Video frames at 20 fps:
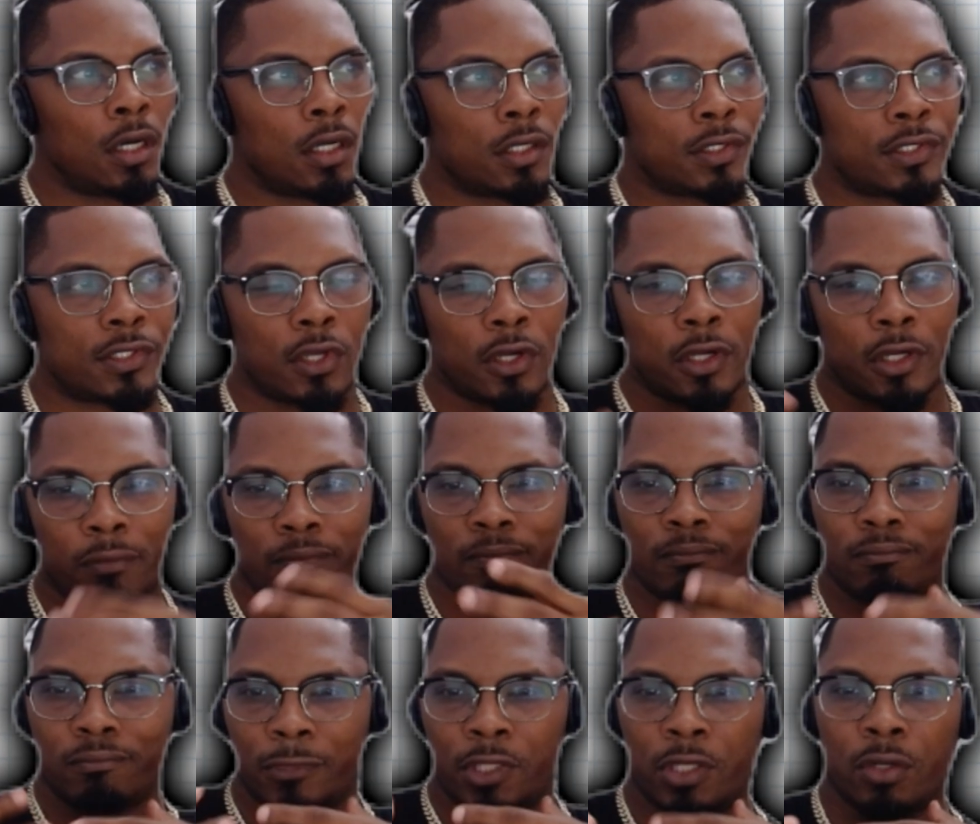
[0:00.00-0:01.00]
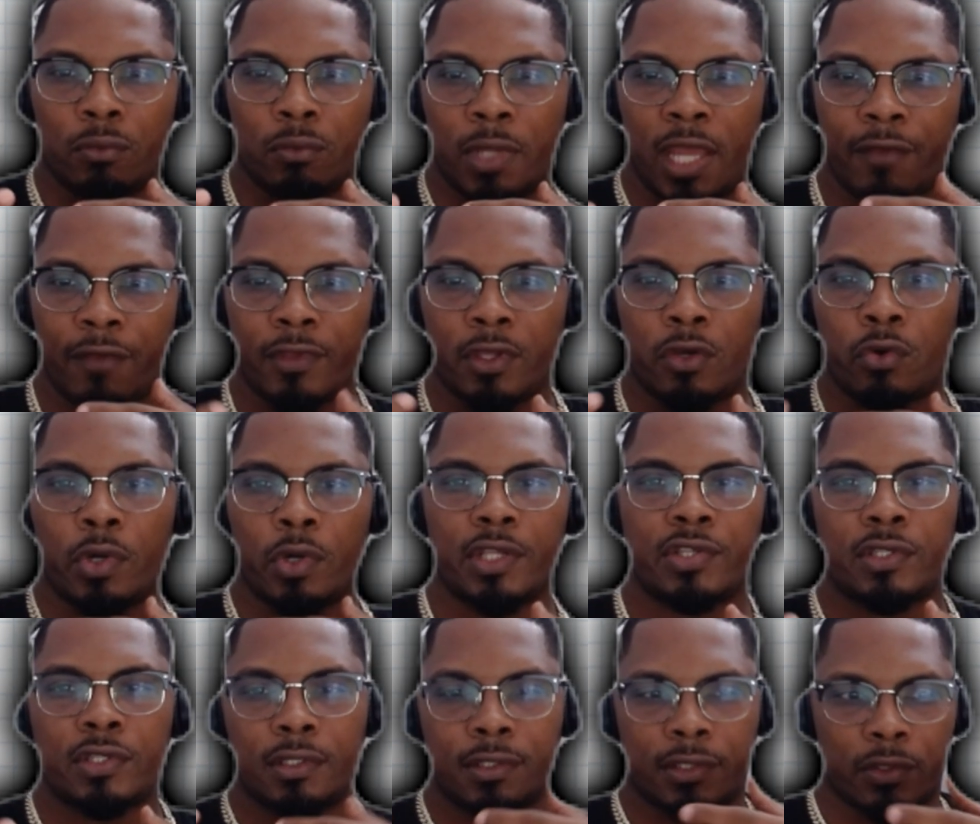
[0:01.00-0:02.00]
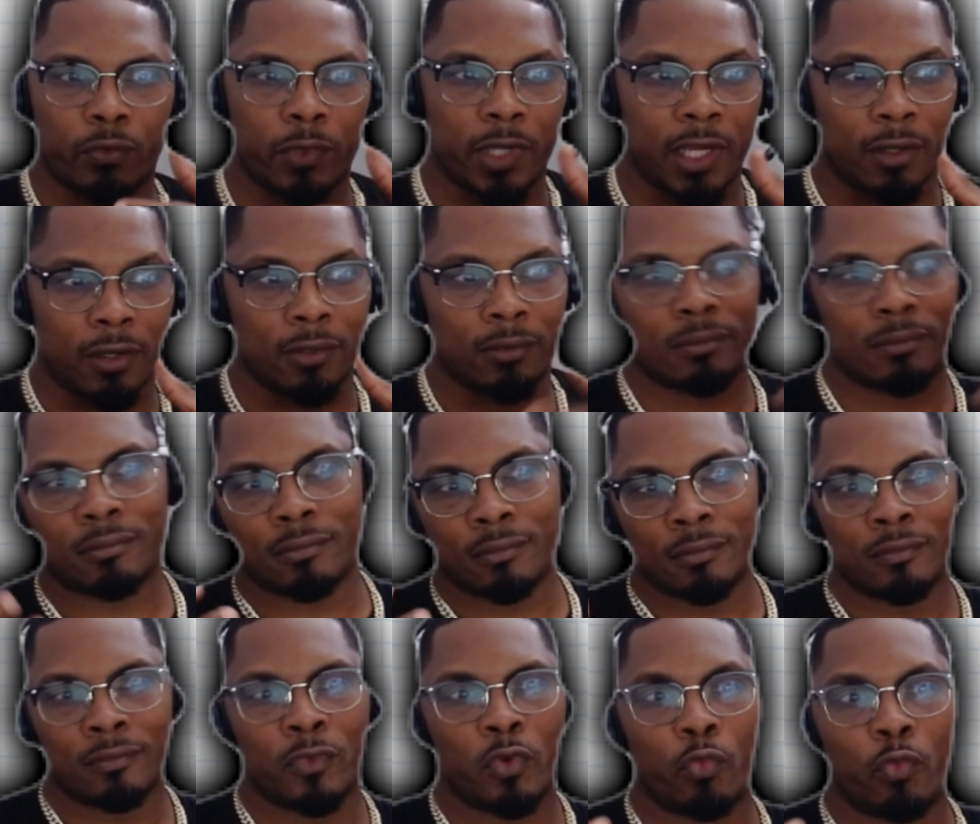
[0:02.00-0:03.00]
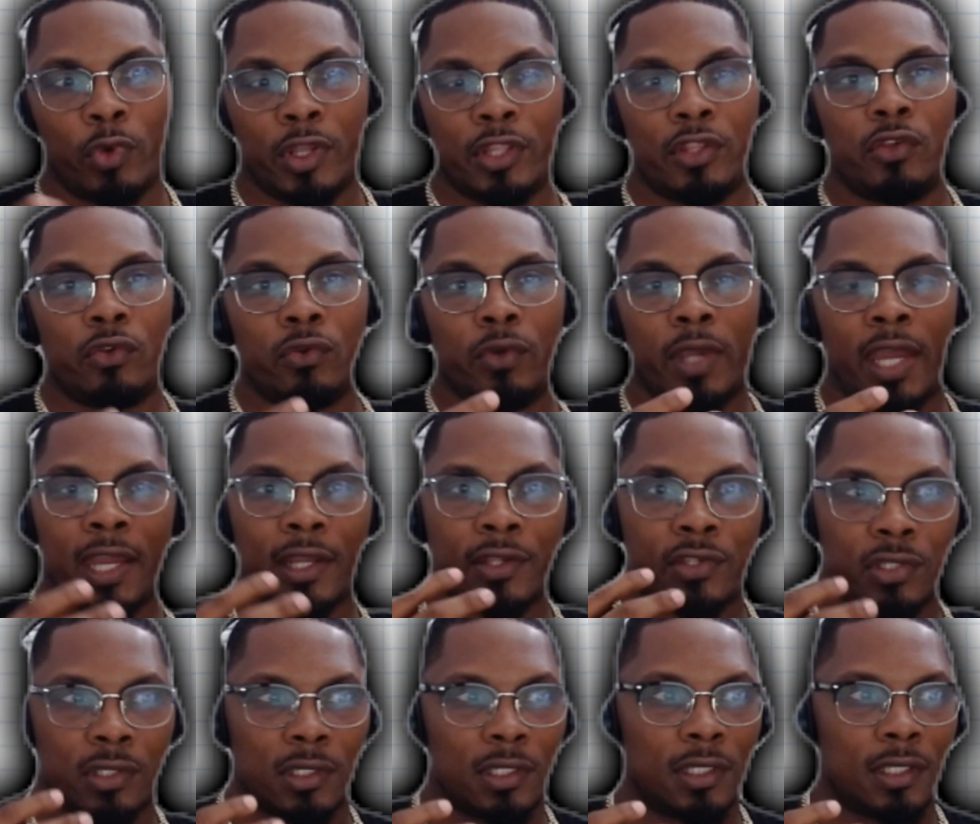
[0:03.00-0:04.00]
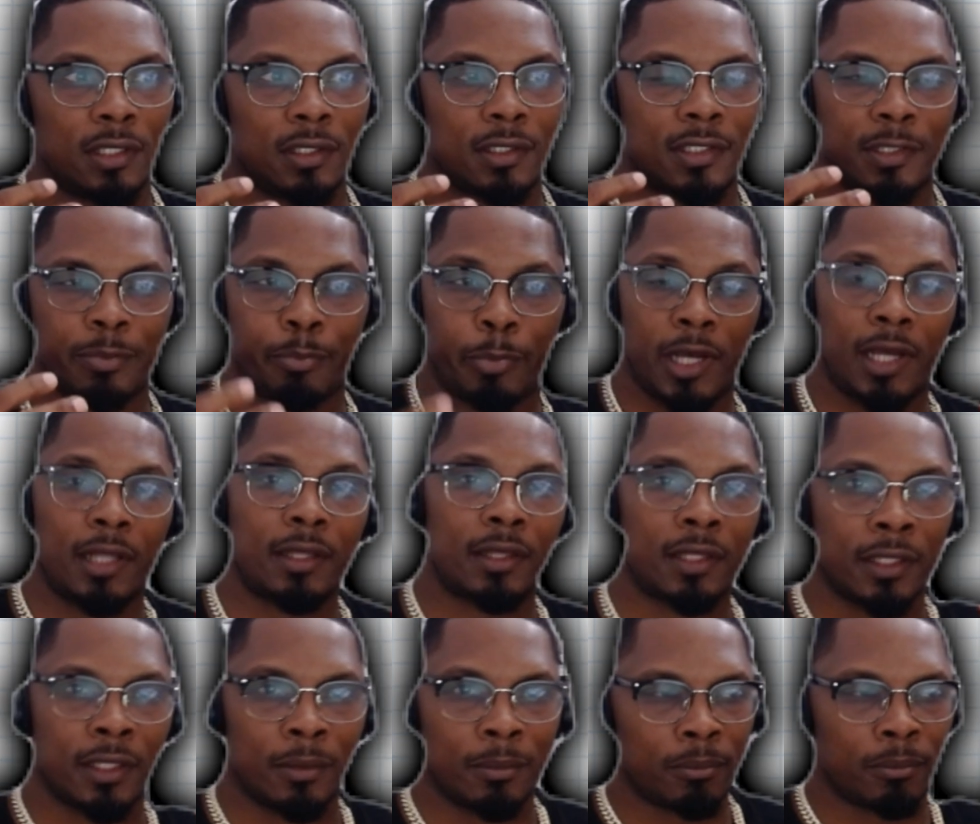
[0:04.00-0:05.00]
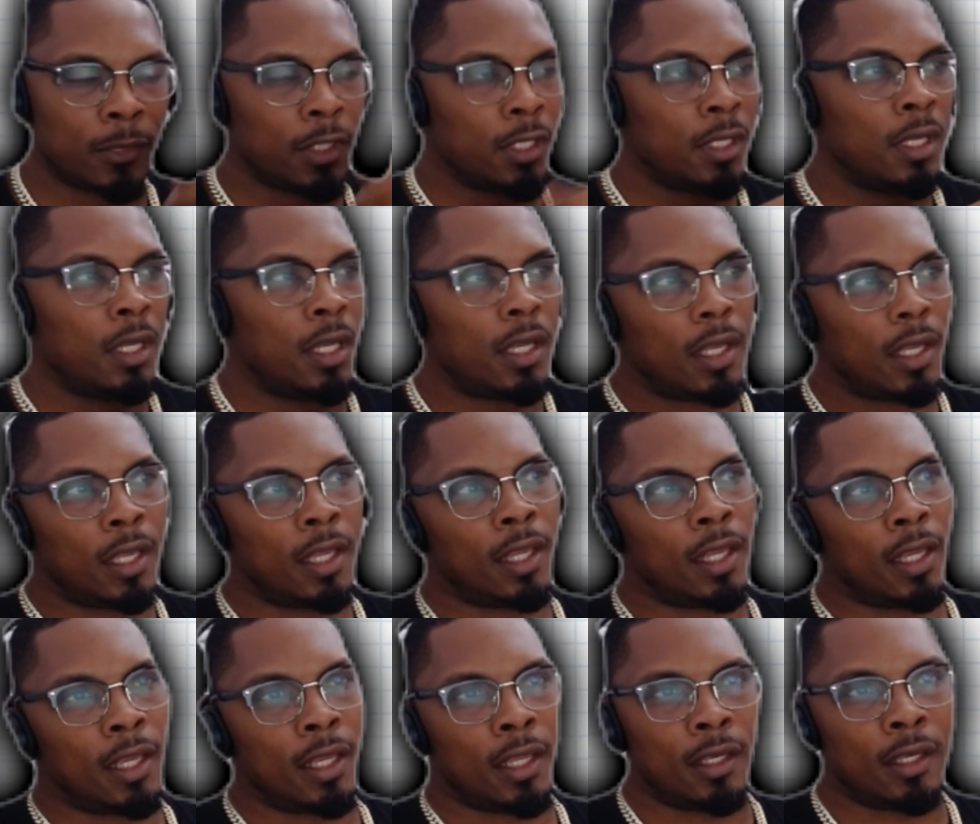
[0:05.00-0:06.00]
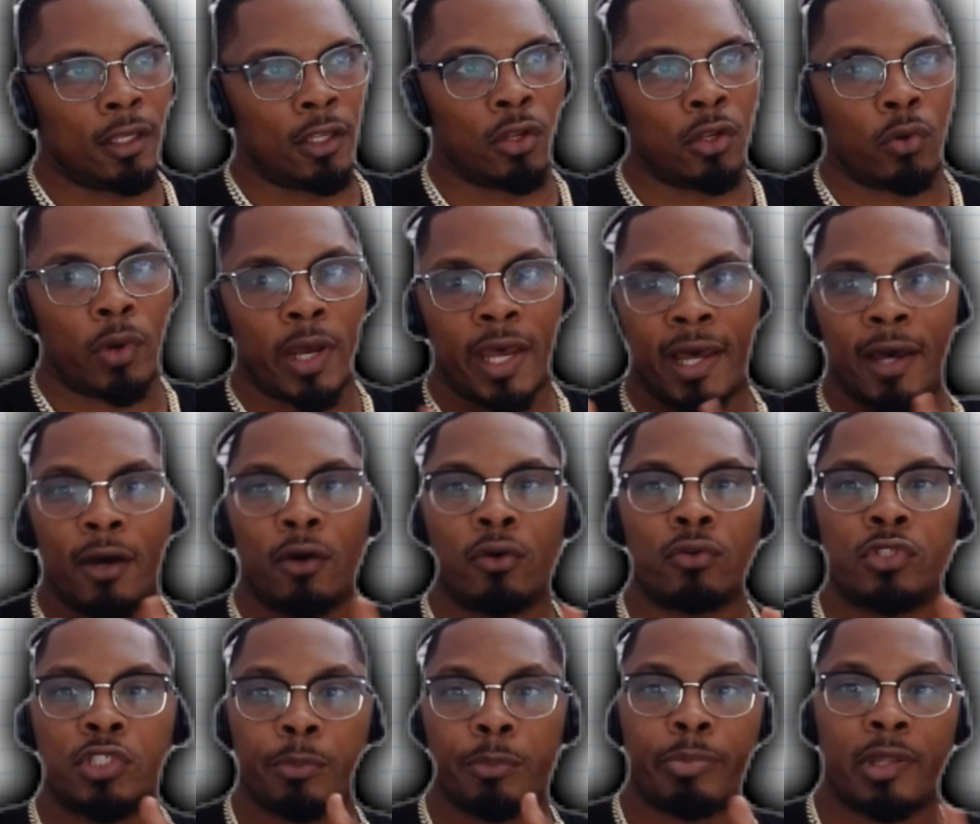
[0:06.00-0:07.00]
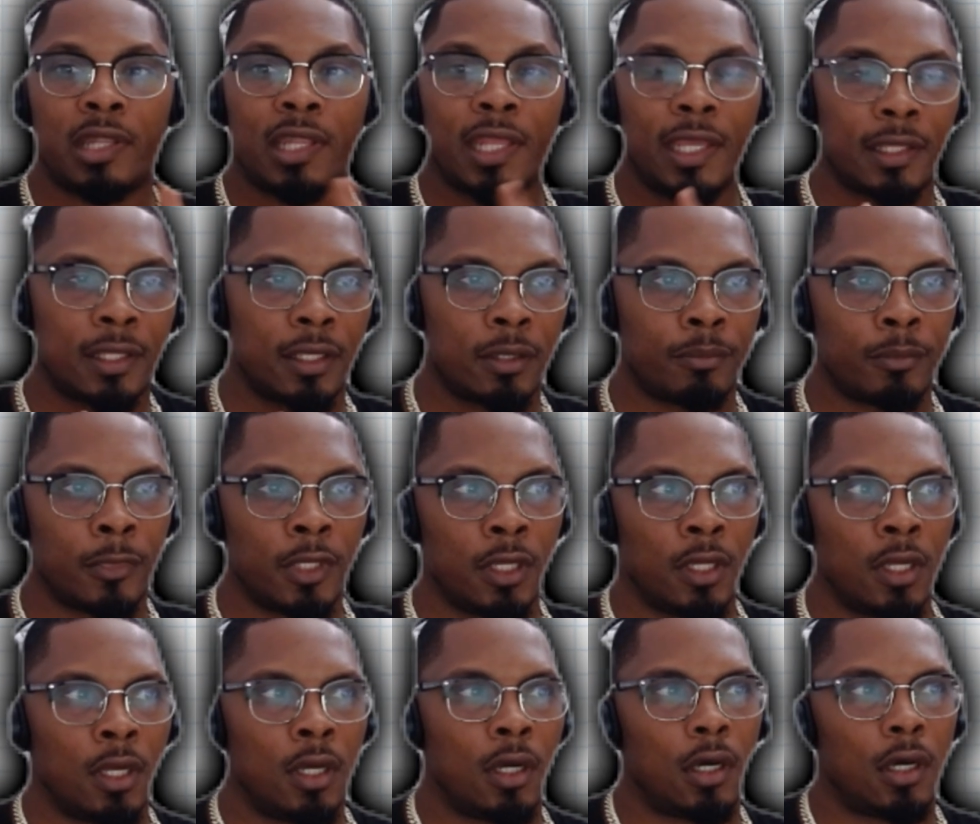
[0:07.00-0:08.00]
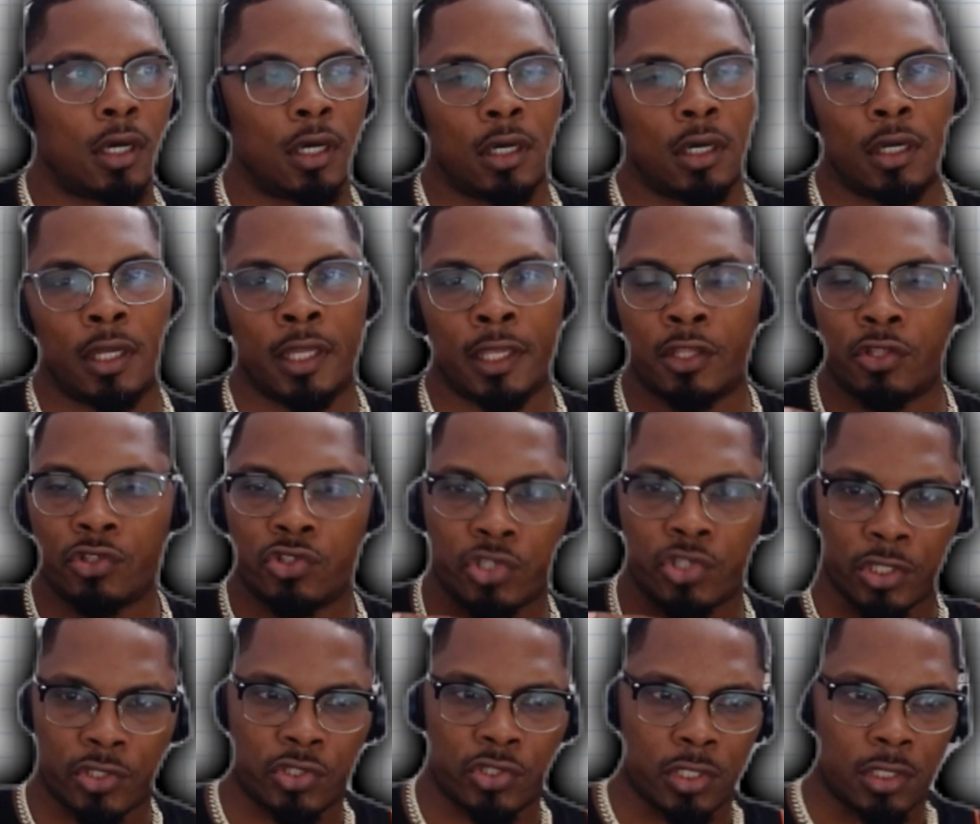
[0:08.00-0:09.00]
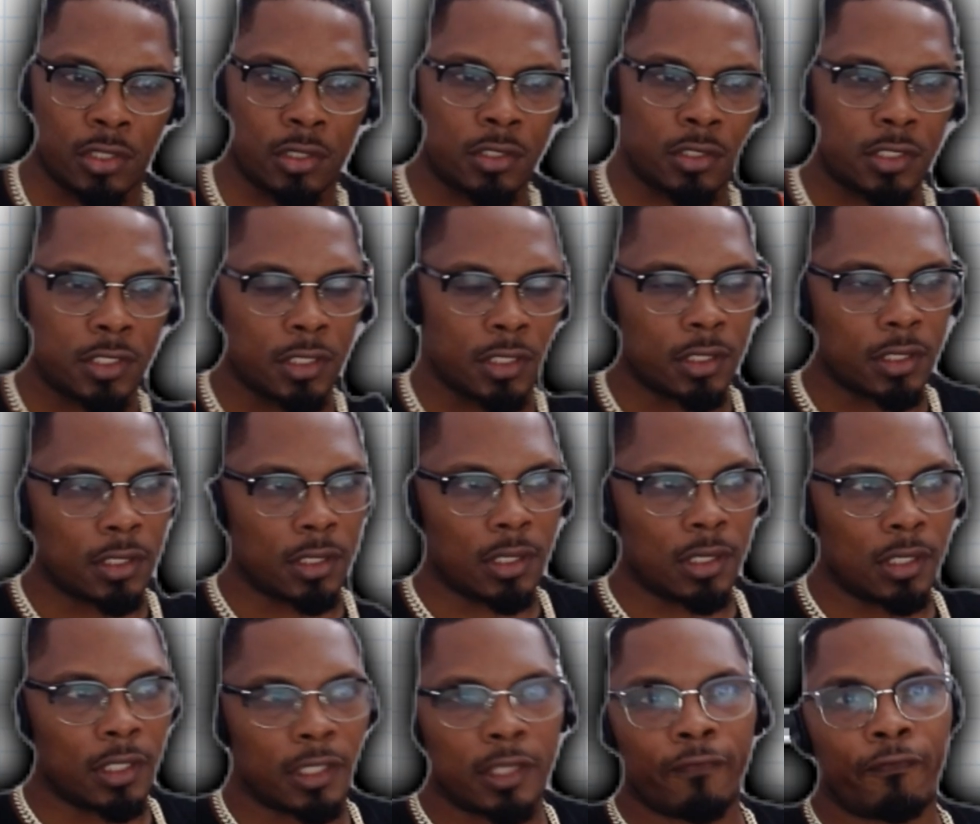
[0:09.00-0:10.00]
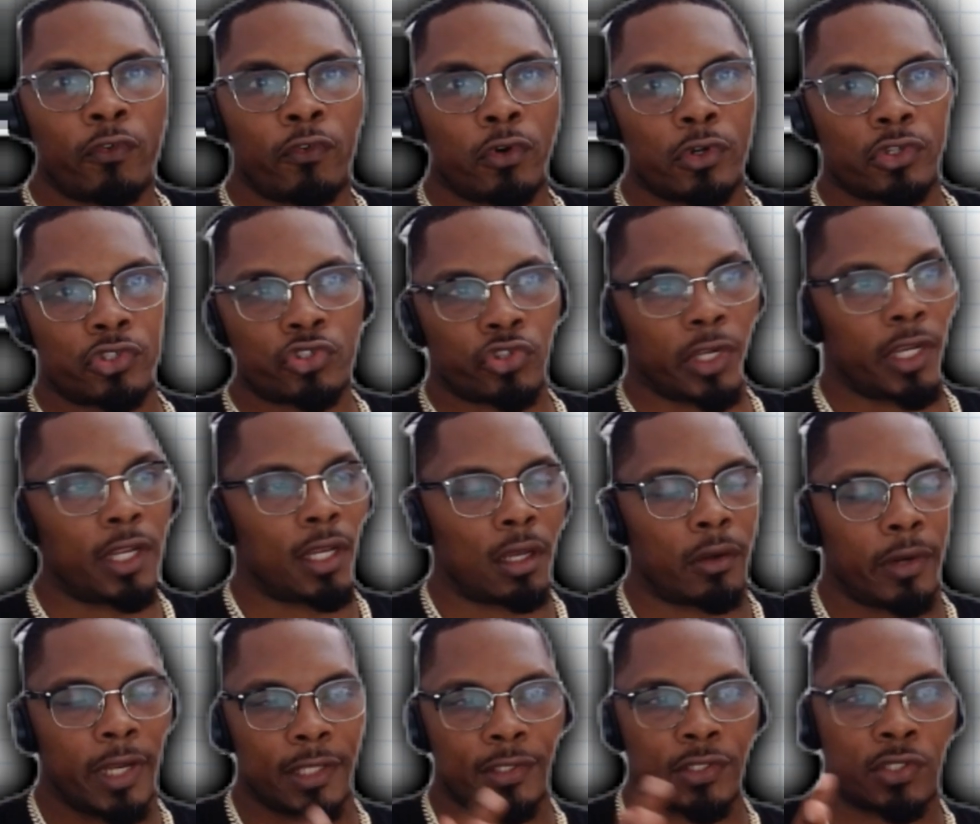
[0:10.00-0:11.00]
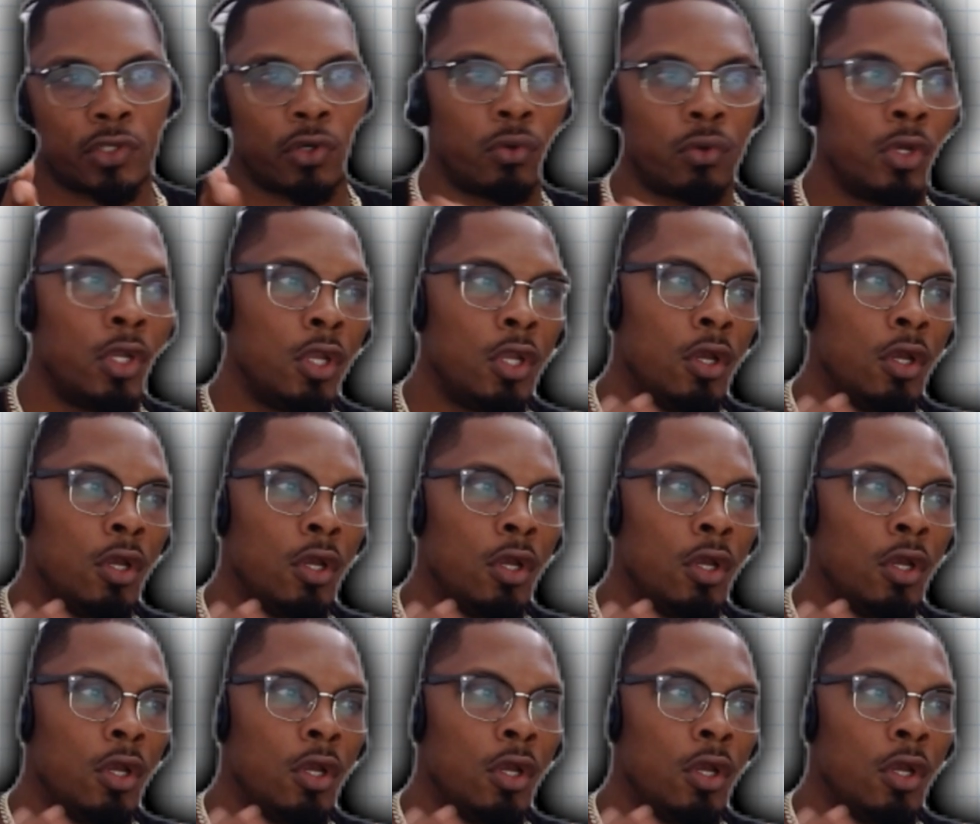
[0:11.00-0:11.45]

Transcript: start, having questions around when you actually spot them and, how to play them in conjunction to looking for a trade. All right. So